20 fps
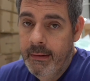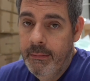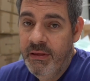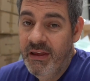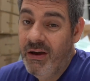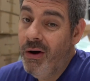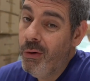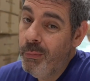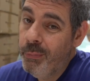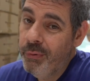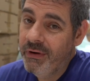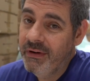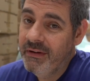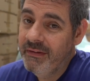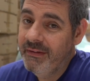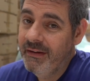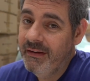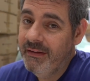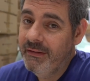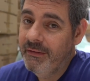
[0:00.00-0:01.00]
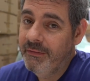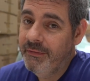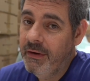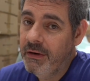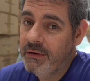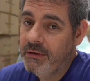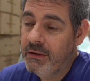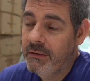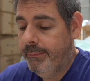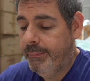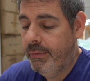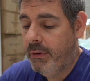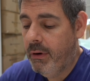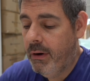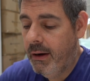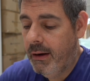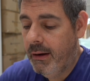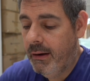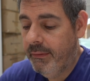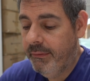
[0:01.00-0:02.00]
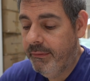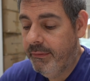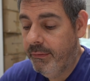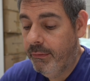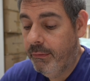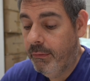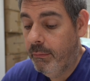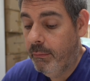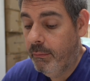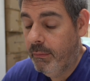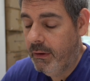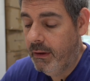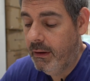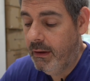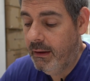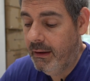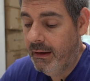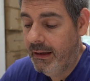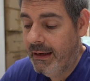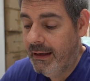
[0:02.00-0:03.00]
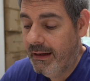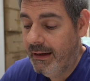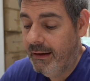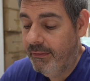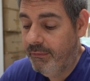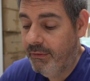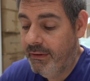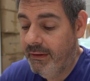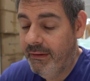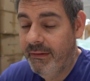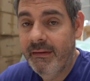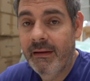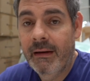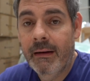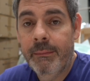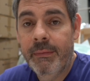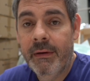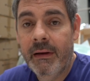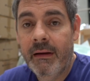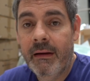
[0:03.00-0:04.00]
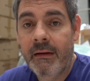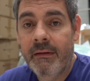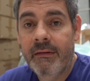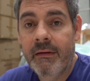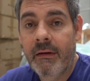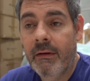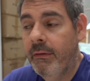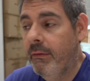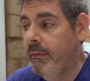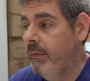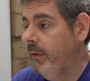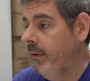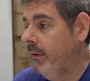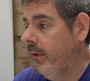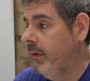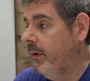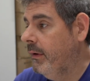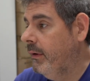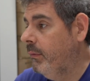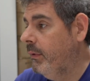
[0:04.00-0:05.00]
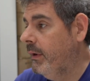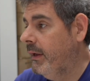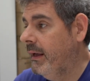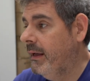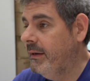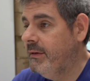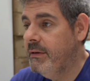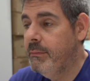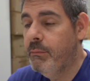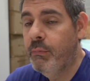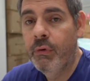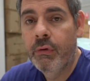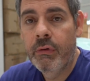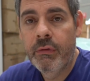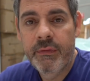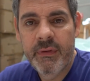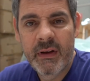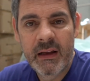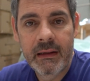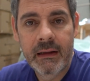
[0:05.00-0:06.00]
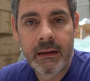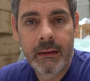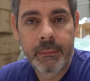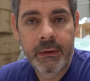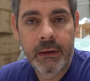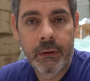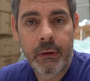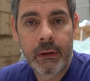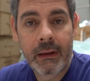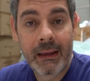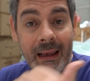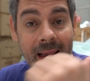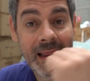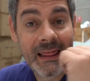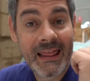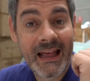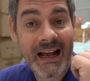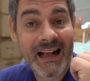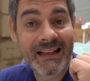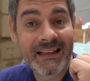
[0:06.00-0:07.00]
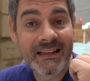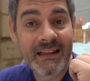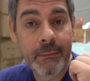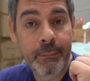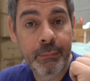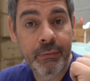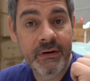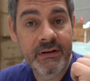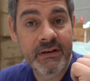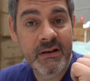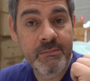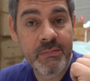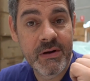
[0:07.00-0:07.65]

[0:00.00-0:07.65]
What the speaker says: the old printer ceased to function prior to me getting everything set up here, so we had to move a little bit early. That's the printer